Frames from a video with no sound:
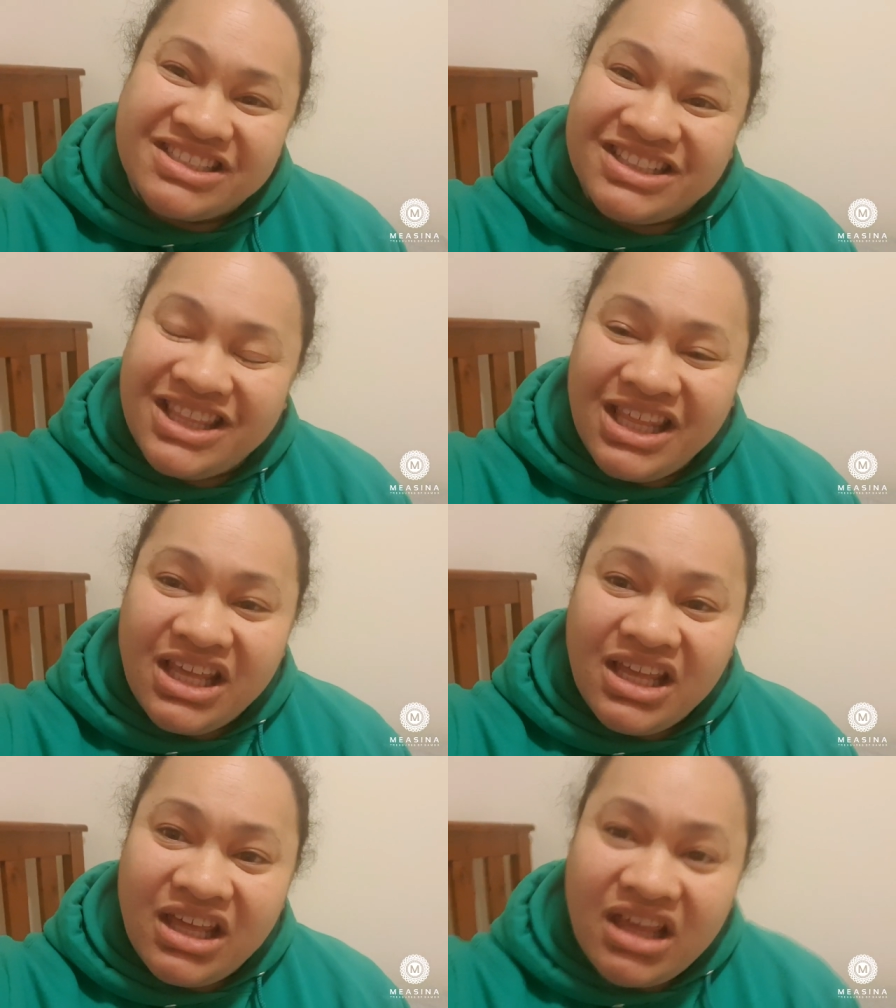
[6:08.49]

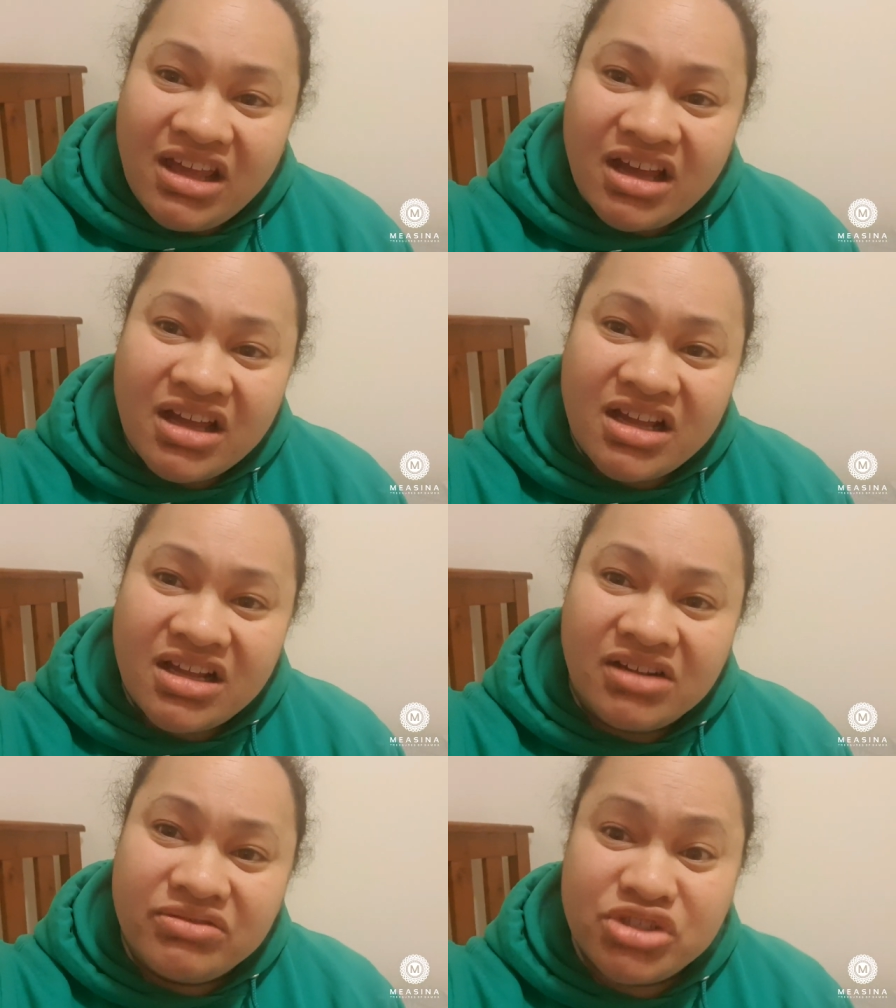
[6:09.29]
the
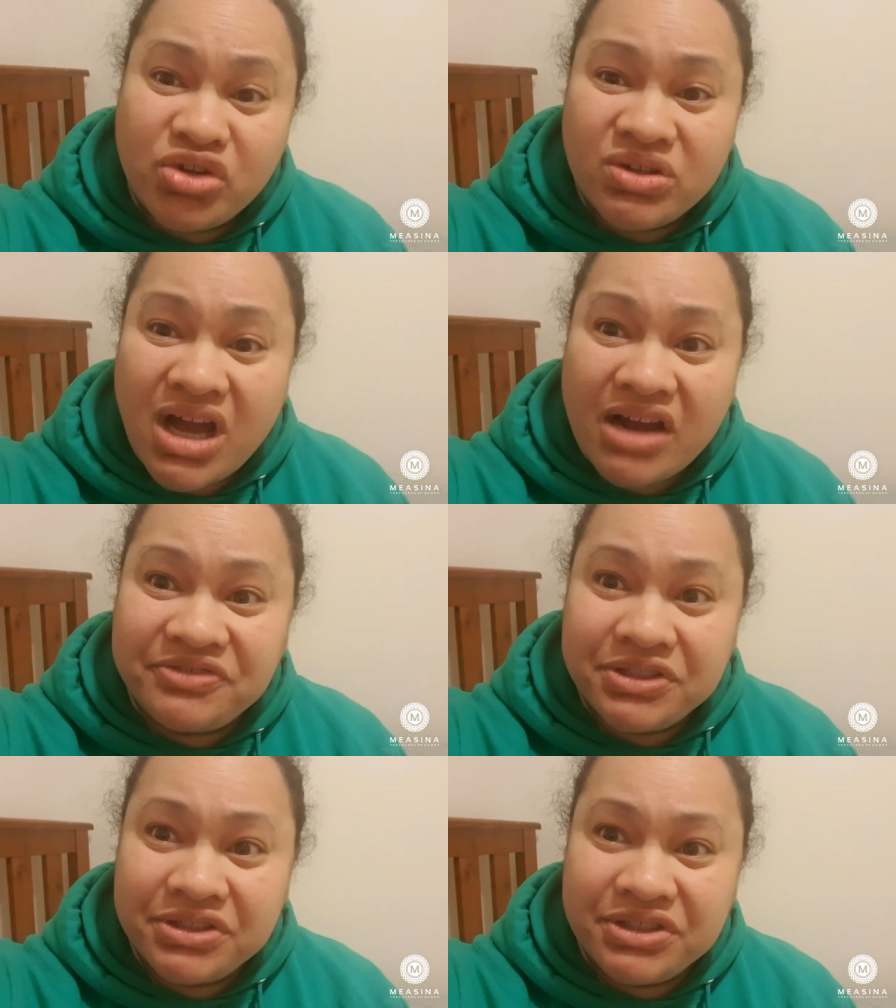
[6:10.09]
result
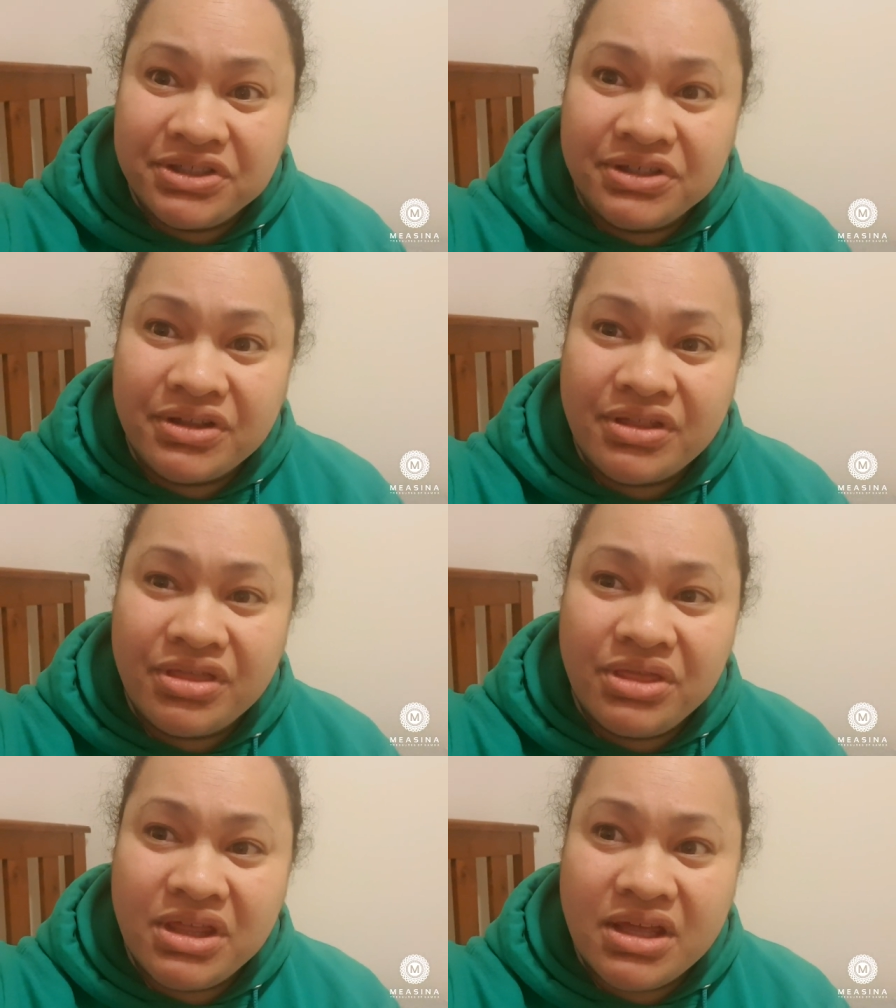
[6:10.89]
after
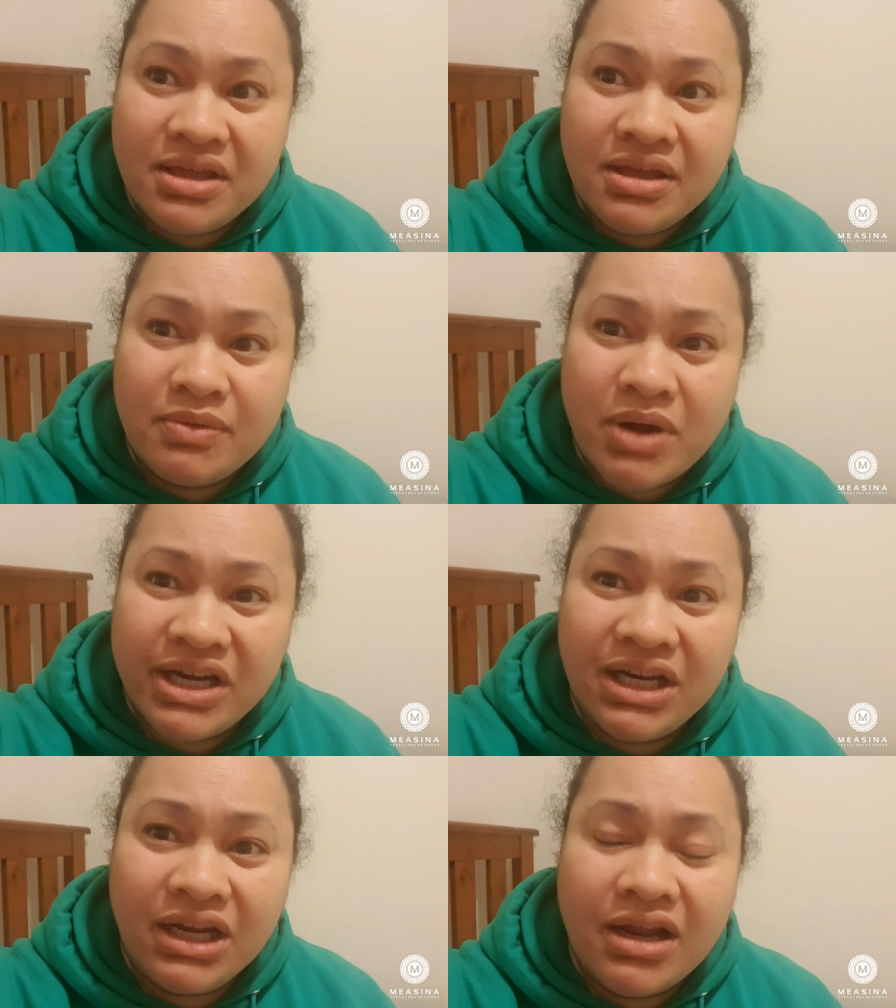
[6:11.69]
the
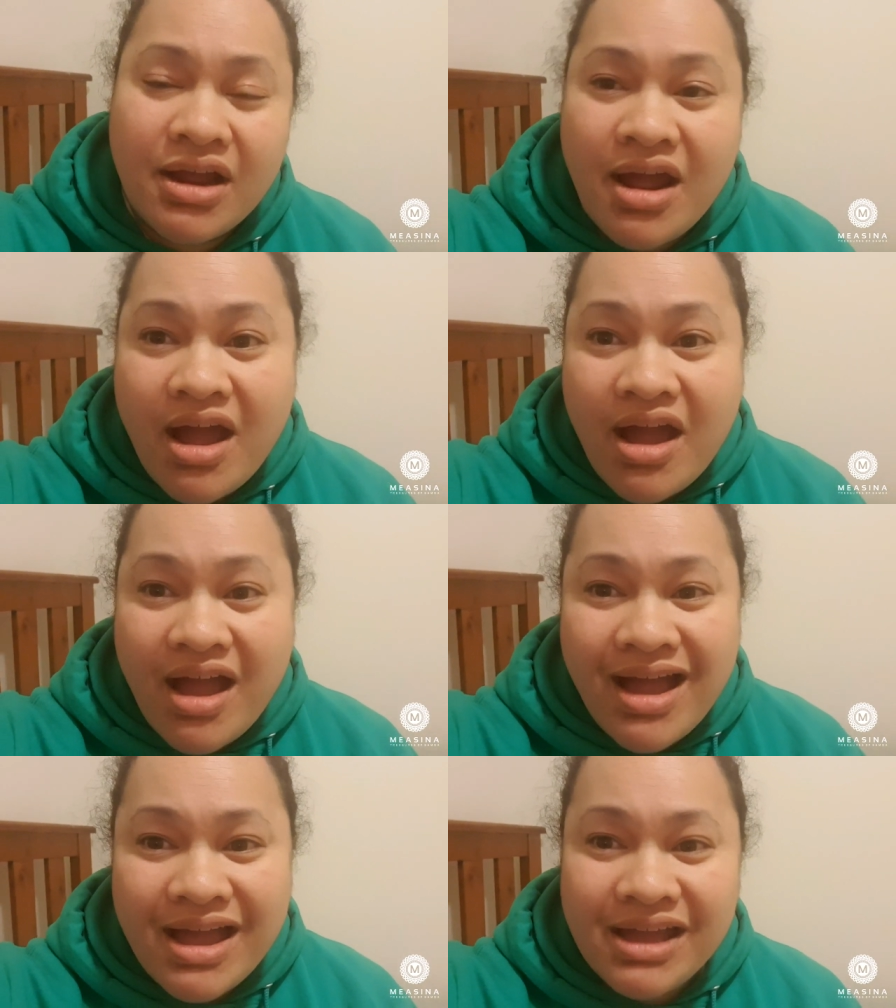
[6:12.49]
whitening,
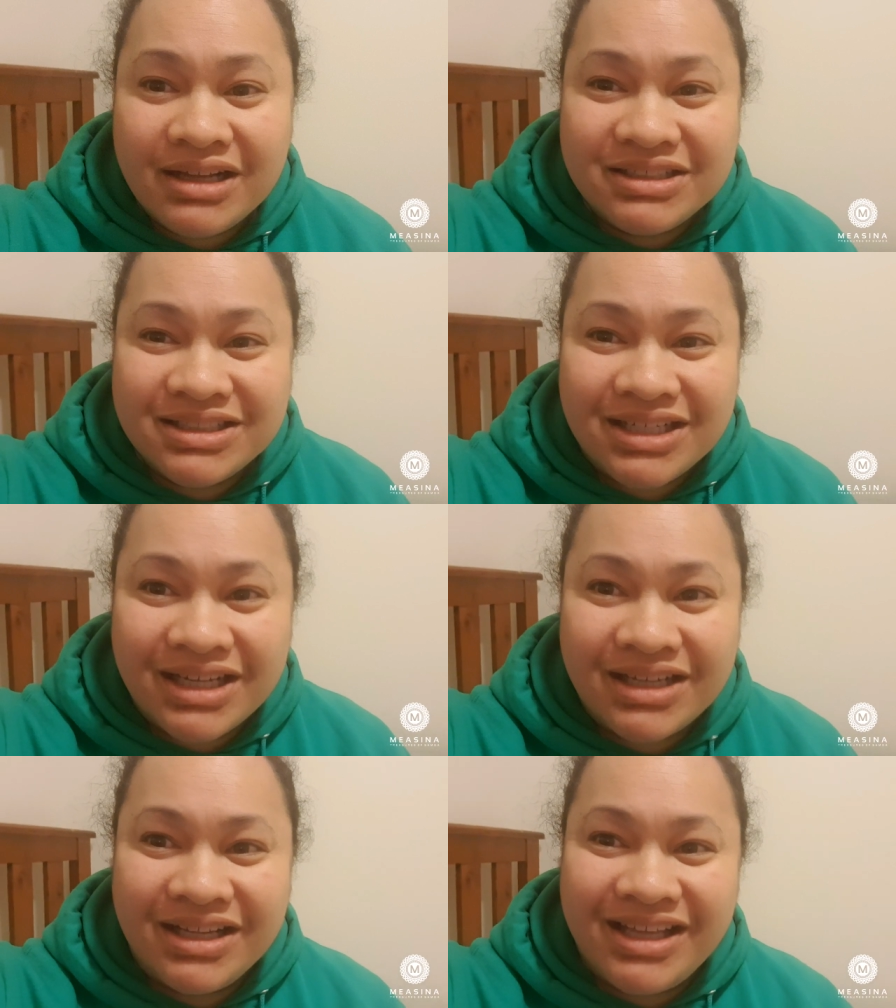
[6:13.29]
and
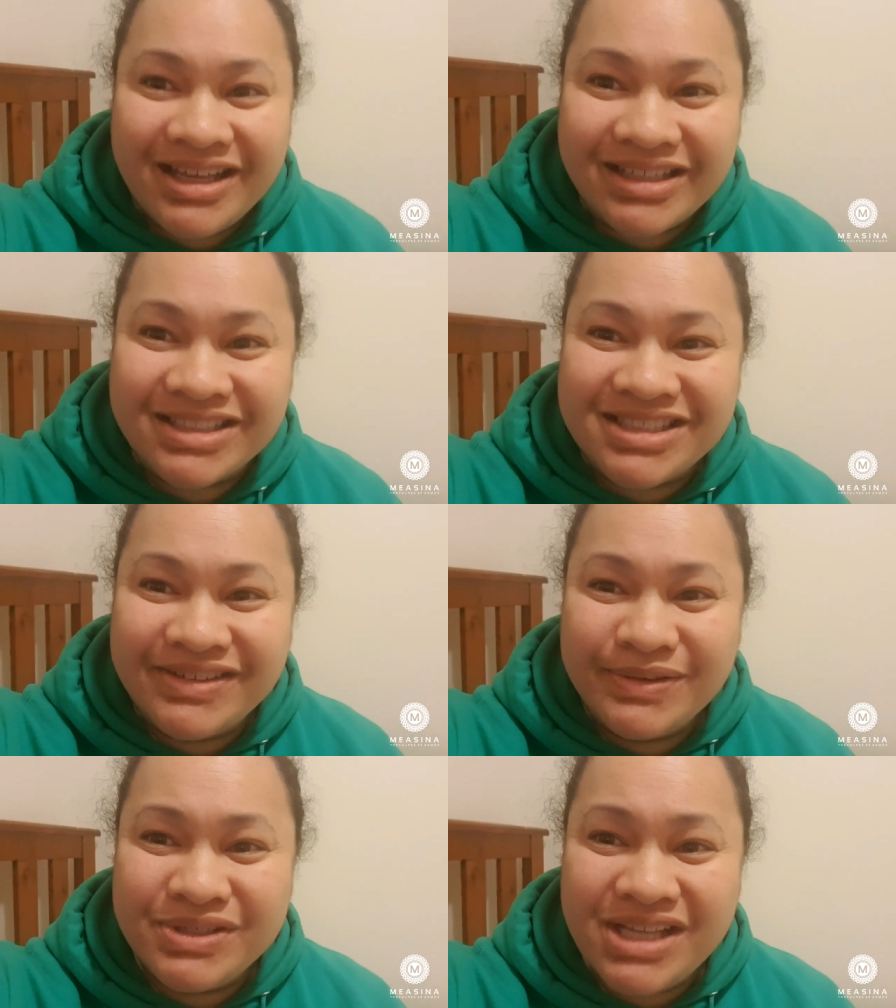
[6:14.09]
yeah,
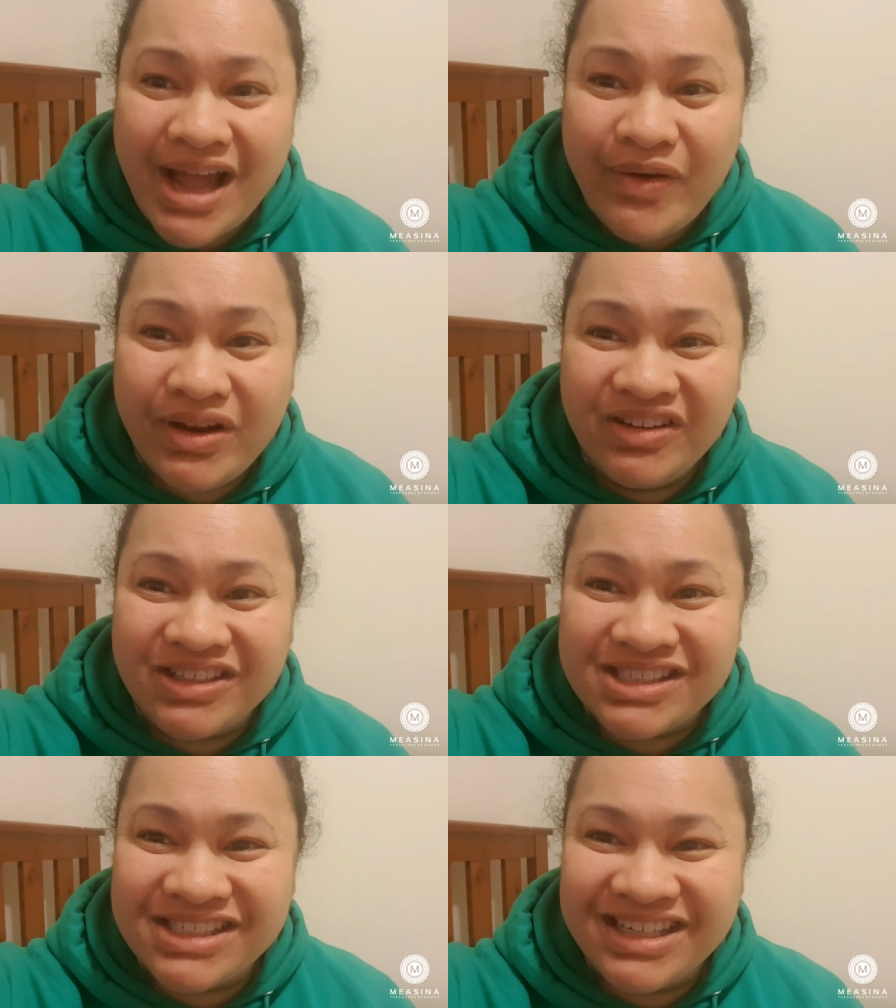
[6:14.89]
we'll see how it
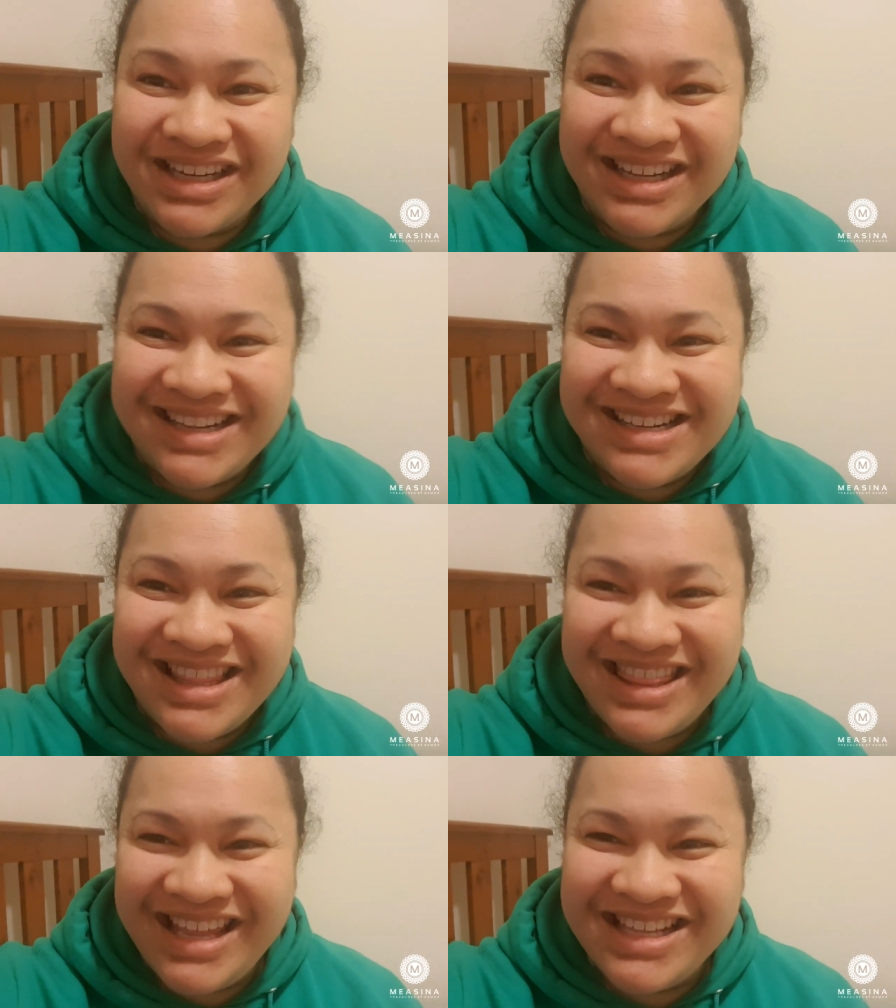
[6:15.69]
looks.
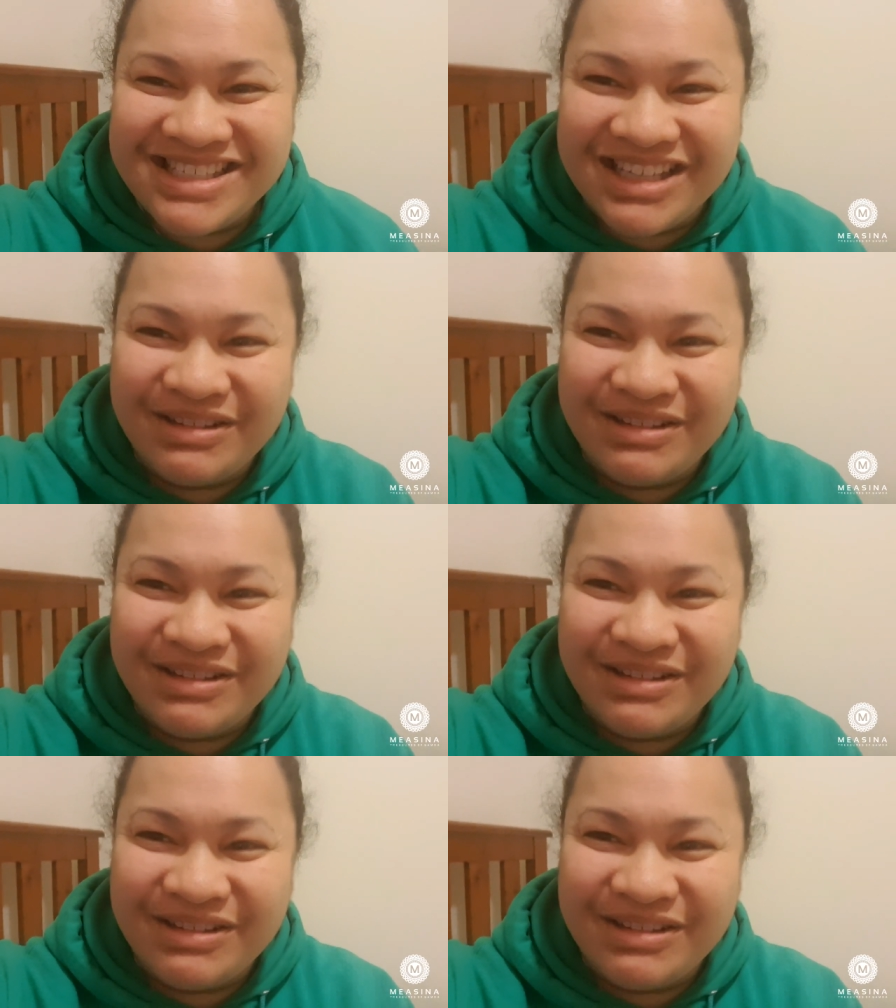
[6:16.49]
Thanks.